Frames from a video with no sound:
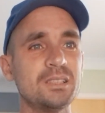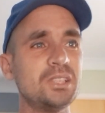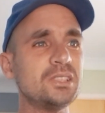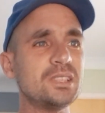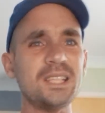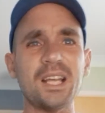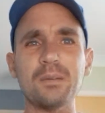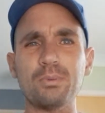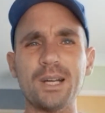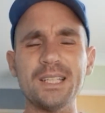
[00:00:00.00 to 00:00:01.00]
Just because he had
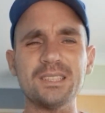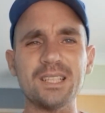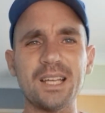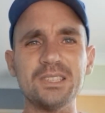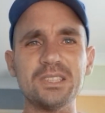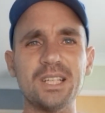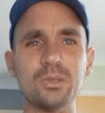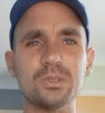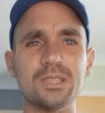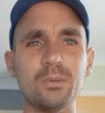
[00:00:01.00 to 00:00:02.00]
a brace against
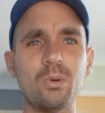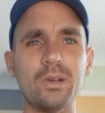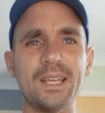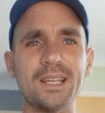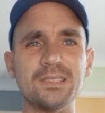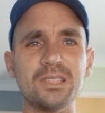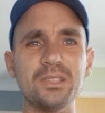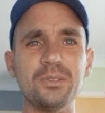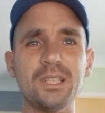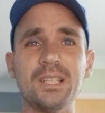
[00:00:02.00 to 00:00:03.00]
Chelsea, what, he gets a
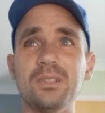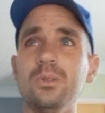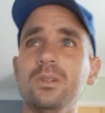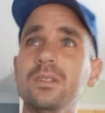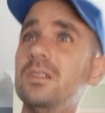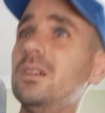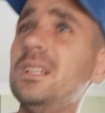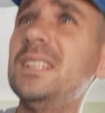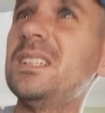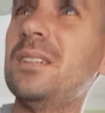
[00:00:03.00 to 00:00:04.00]
new deal? I
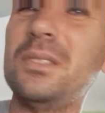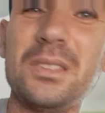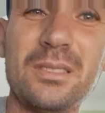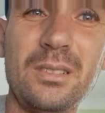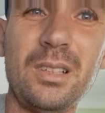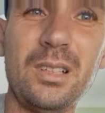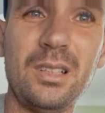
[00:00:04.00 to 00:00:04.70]
need to have a...